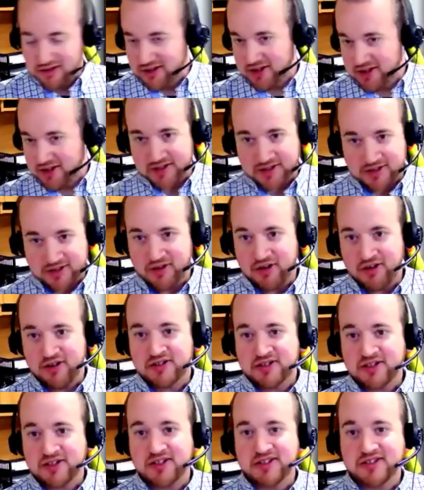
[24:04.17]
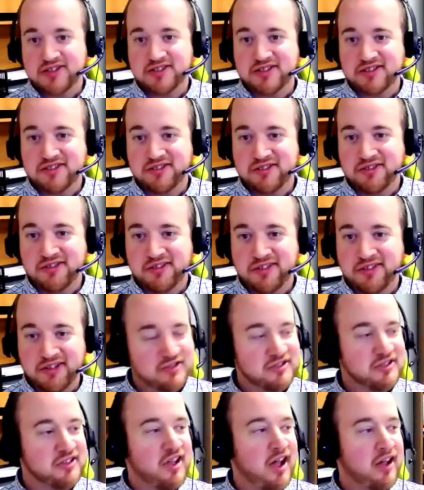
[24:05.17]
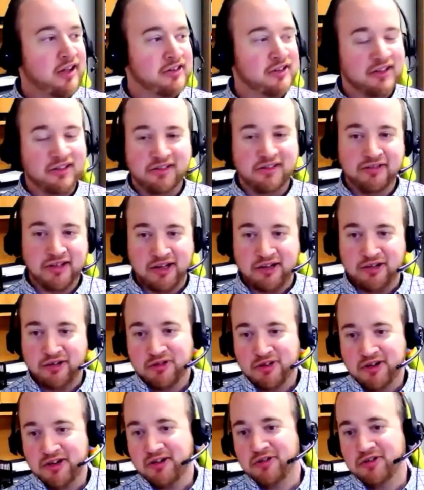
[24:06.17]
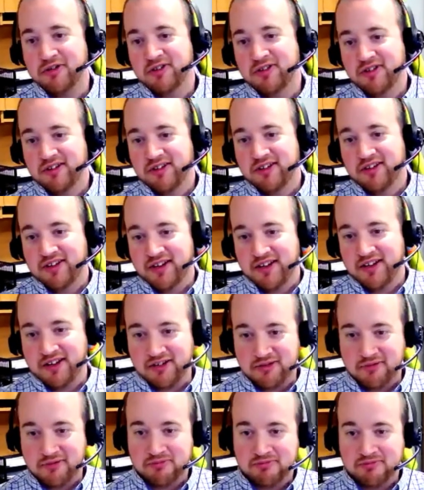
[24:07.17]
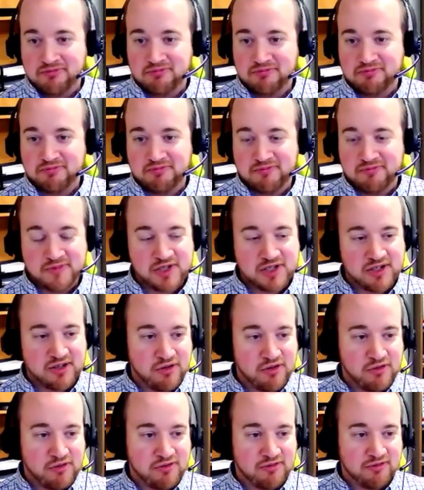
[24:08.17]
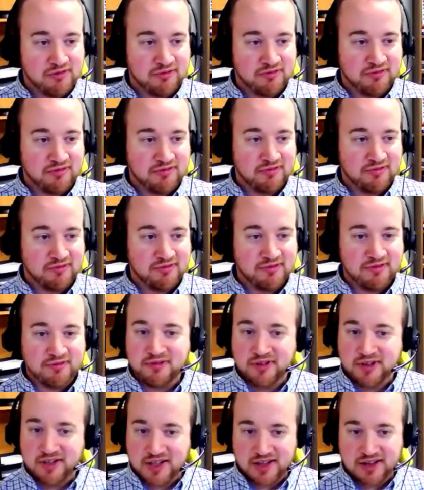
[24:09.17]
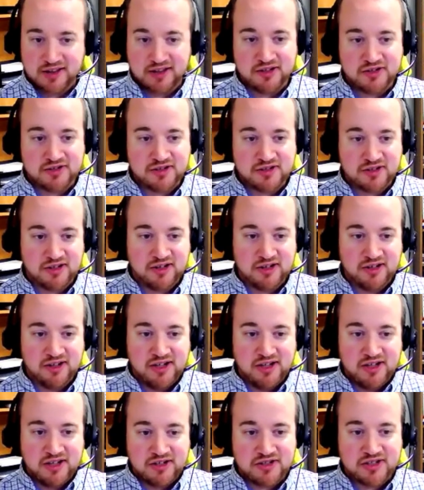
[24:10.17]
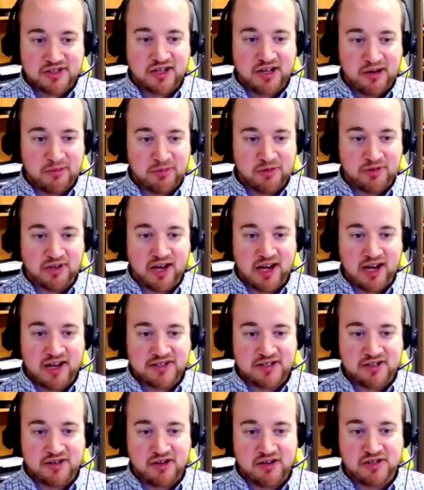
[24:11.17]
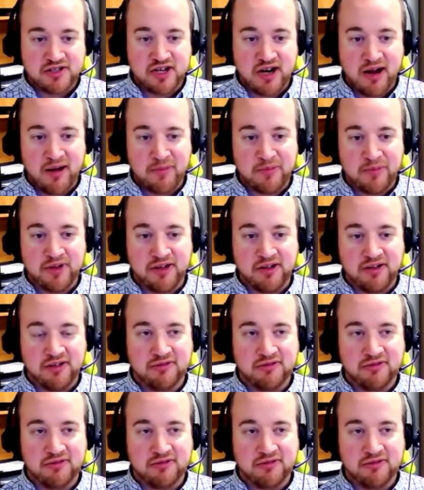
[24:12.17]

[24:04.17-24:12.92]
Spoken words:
It's a curse because there's a lot that they don't know. So there's a couple guys in our shop that